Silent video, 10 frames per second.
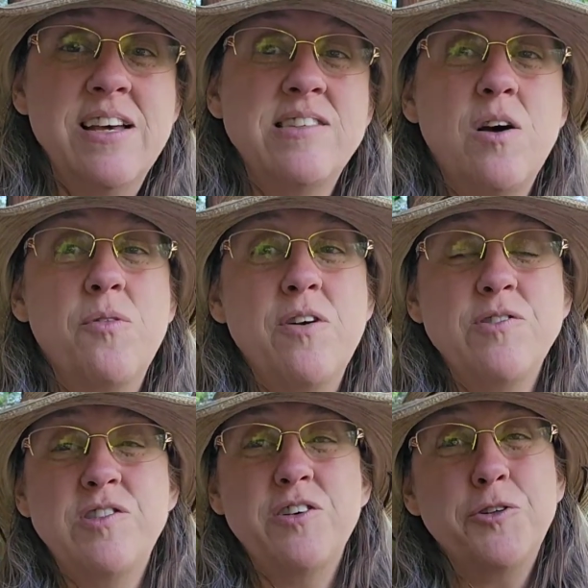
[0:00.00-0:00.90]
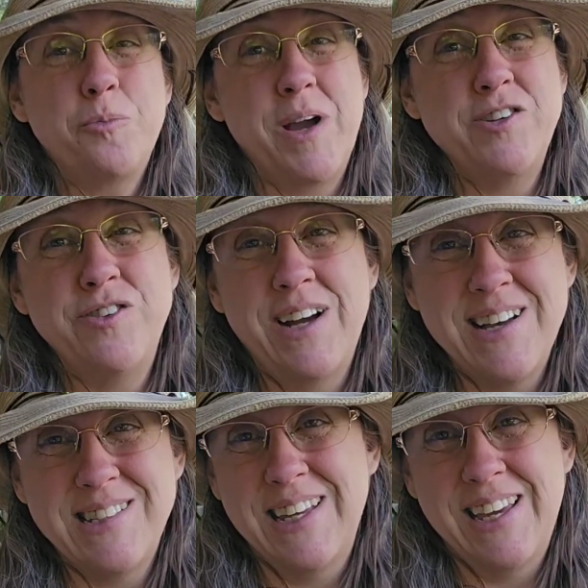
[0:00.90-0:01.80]
So there's ways you
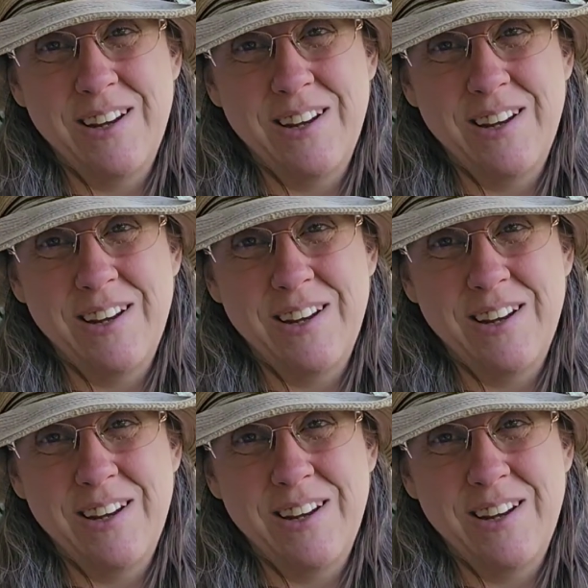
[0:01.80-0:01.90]
guys can